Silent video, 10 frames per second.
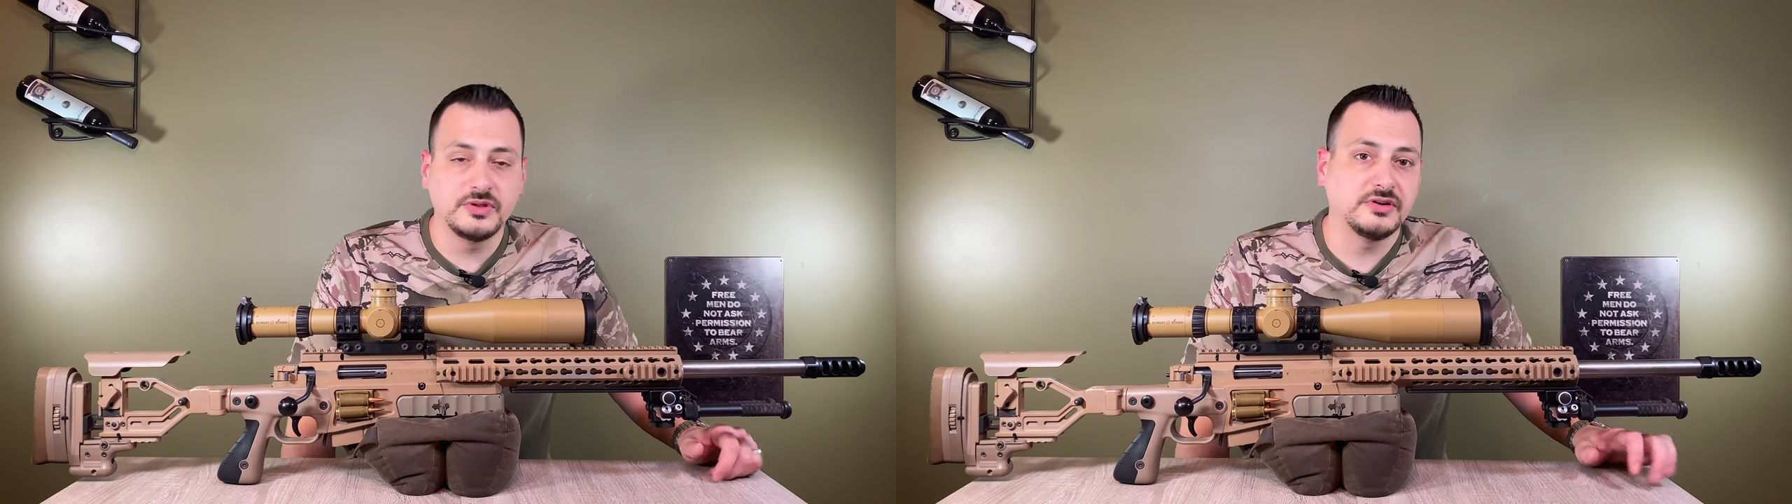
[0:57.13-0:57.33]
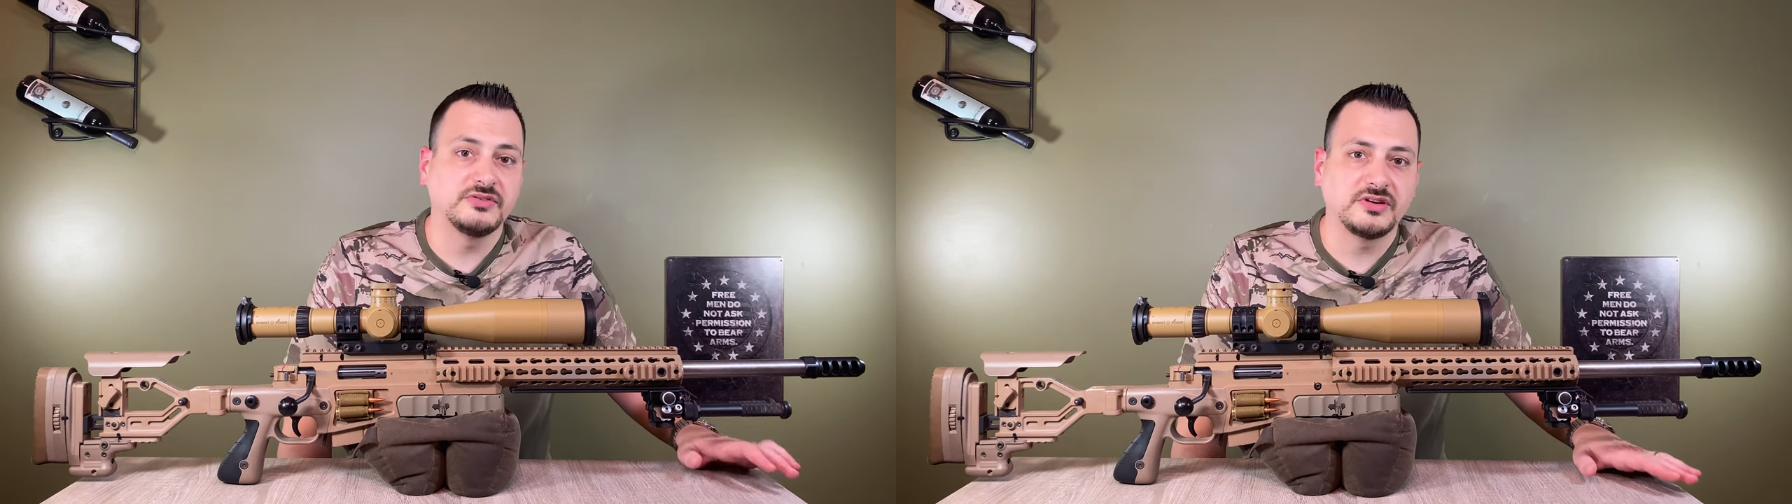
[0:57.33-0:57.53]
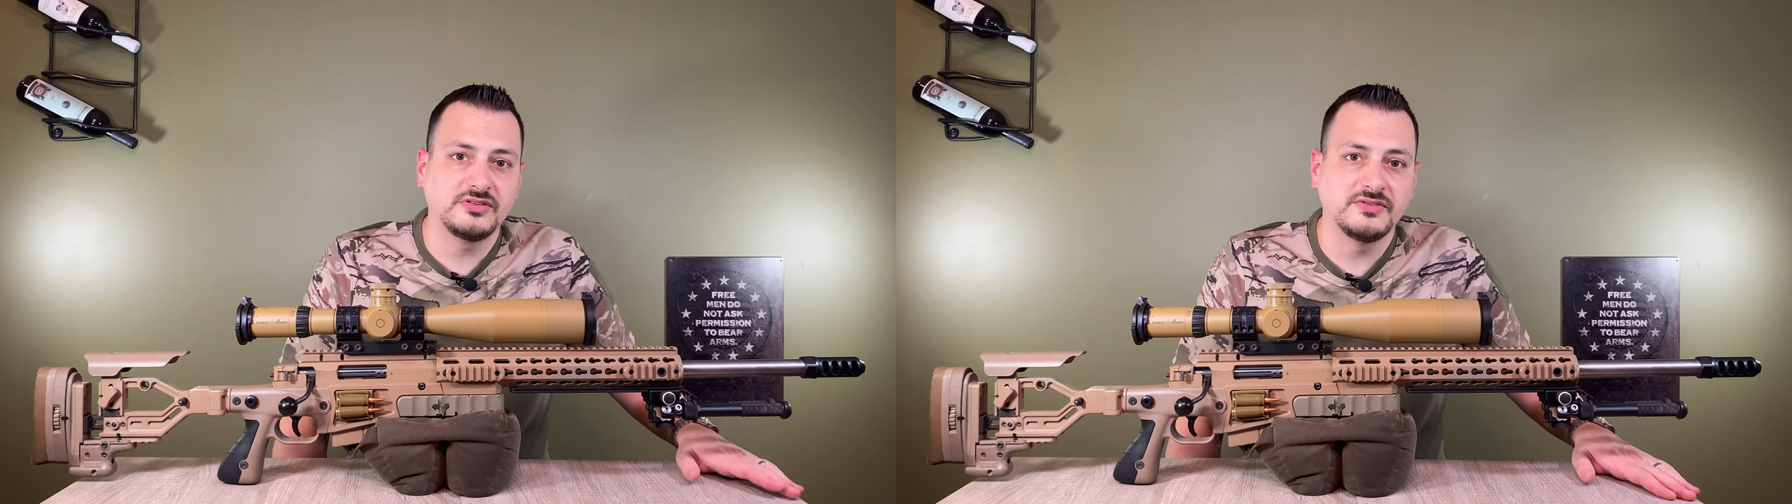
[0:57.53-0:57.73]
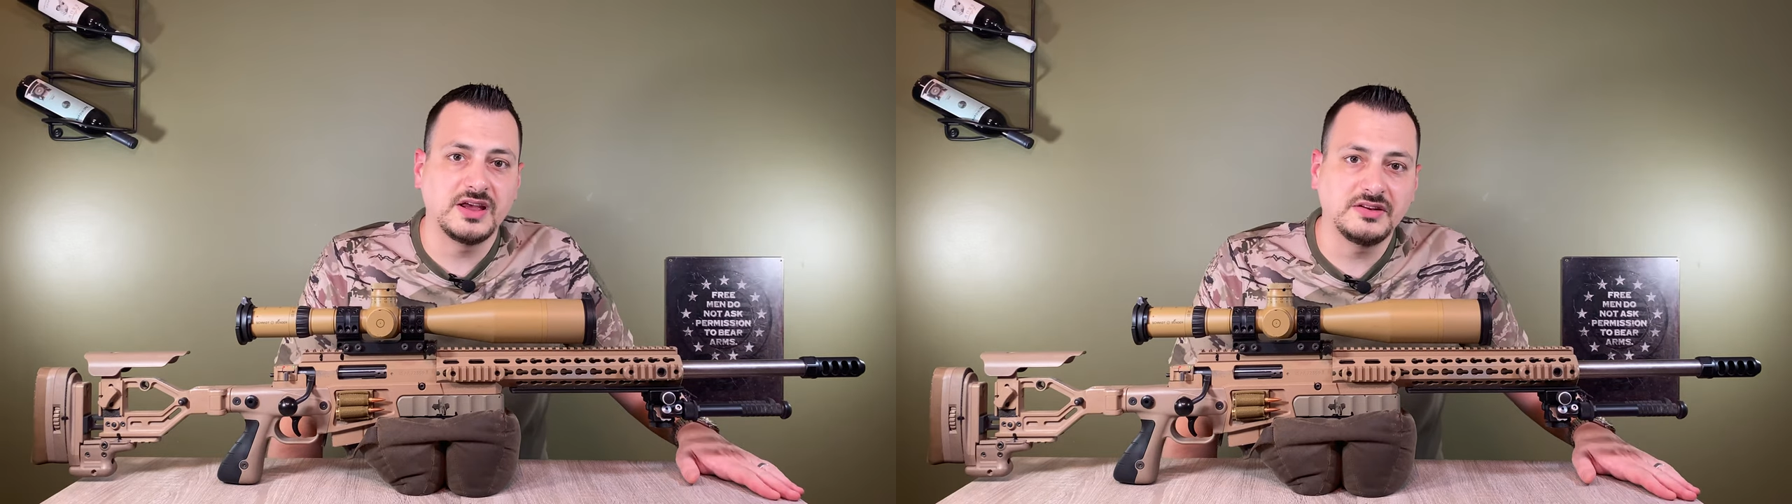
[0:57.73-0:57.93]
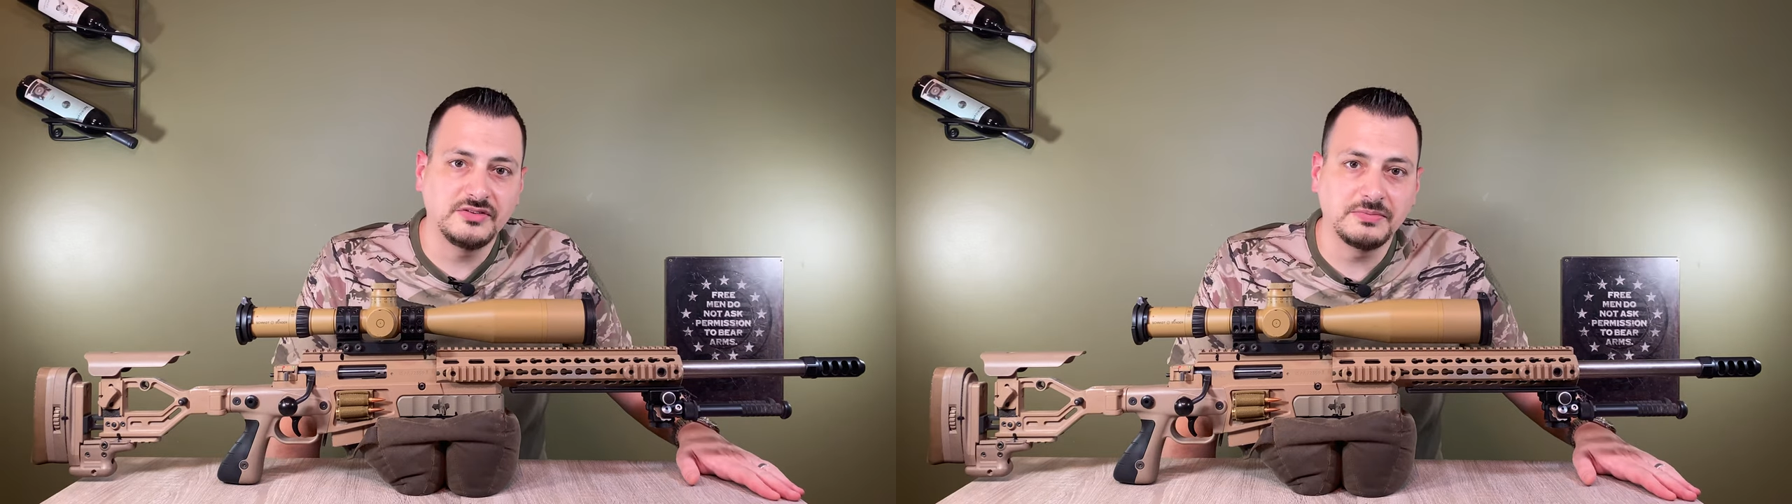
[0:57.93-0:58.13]
with excessive
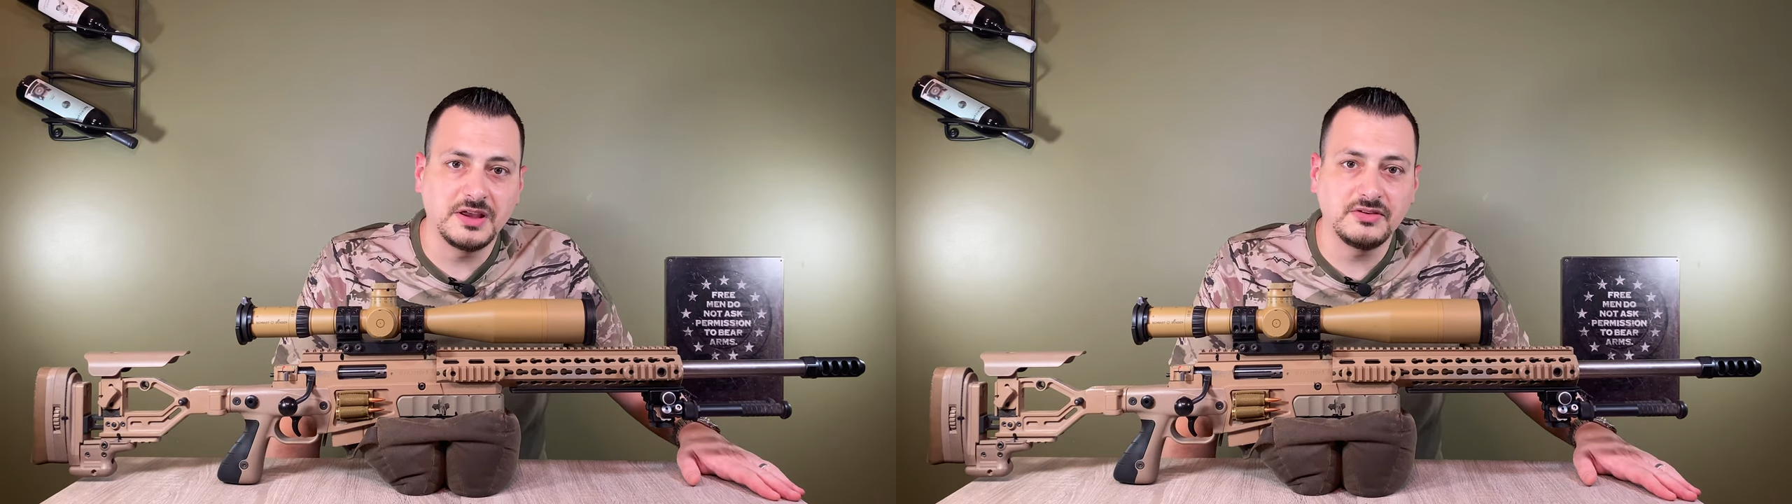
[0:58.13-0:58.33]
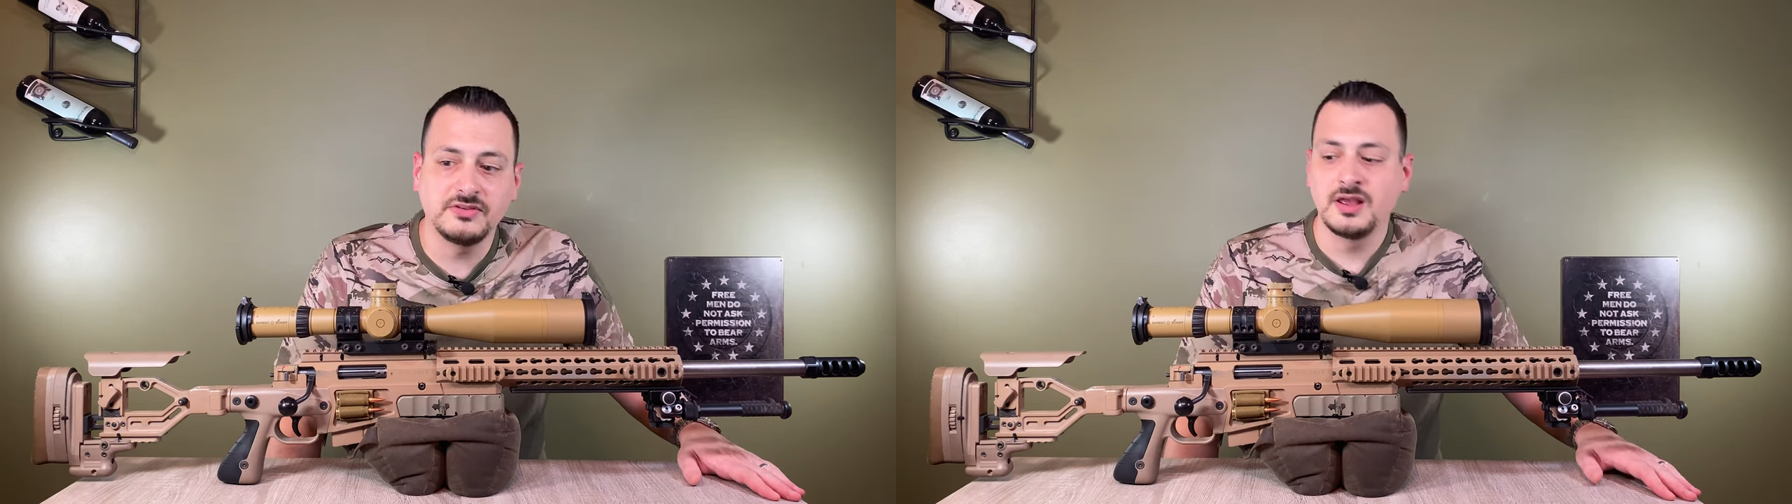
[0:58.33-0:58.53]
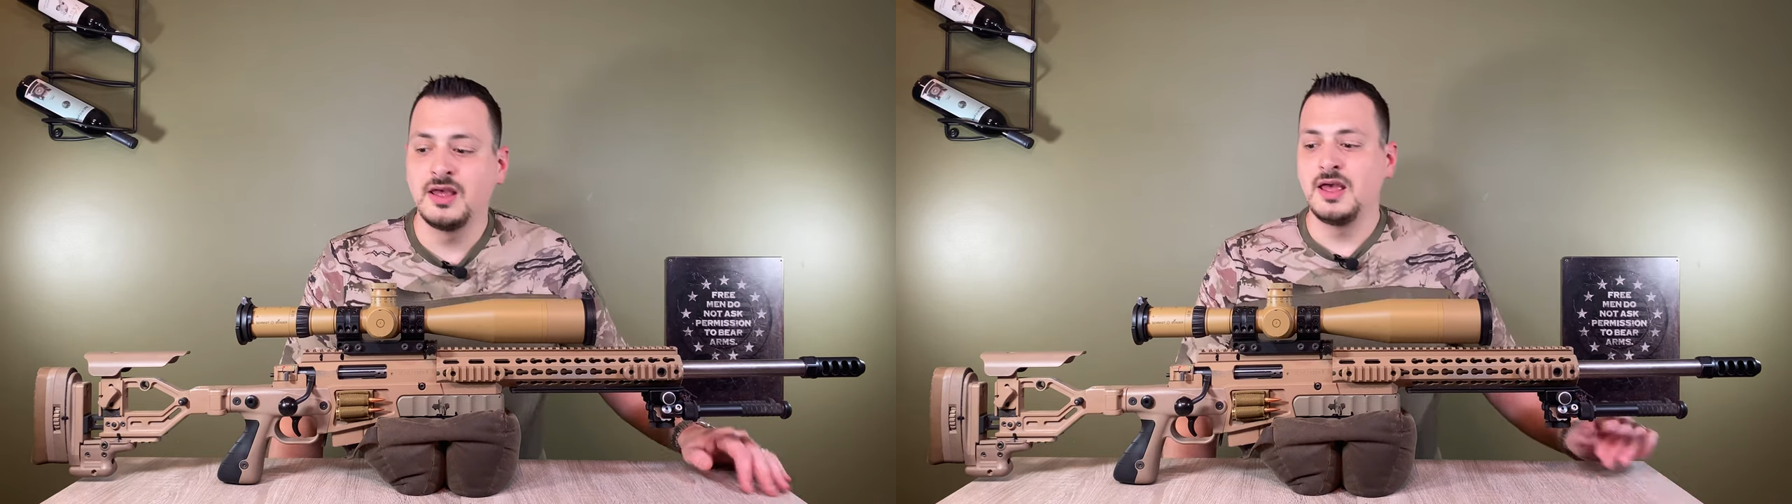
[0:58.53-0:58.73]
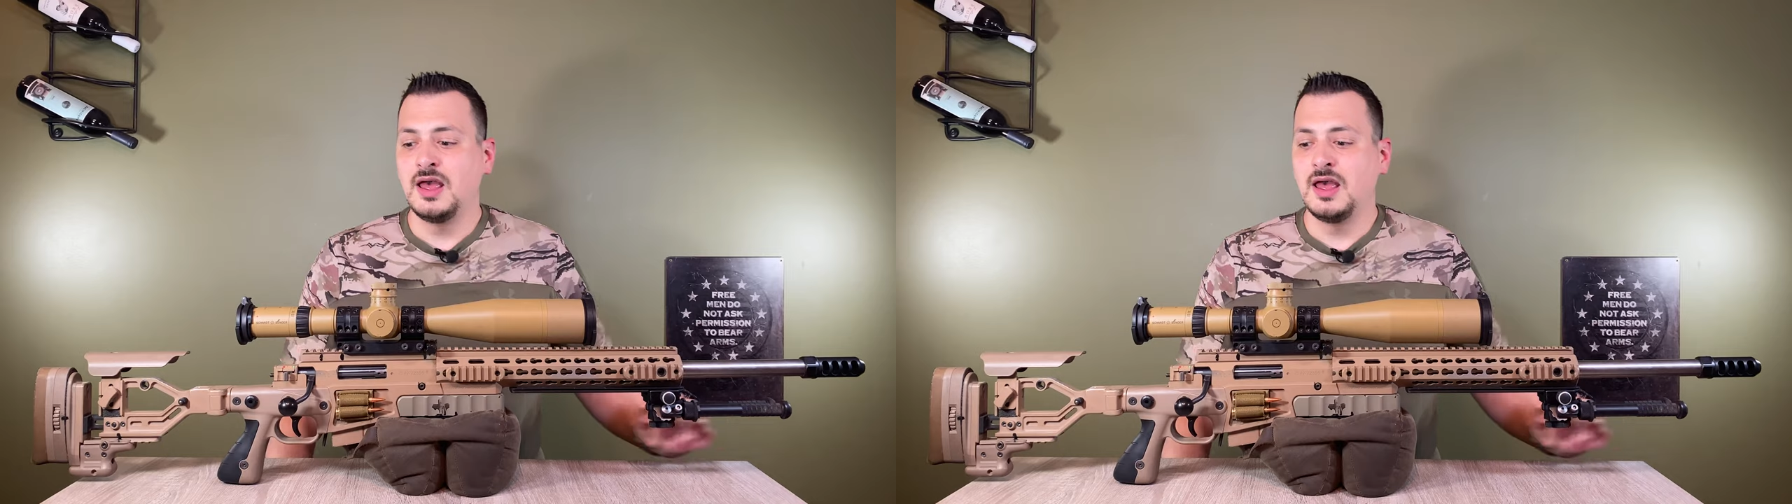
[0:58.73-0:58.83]
headspace.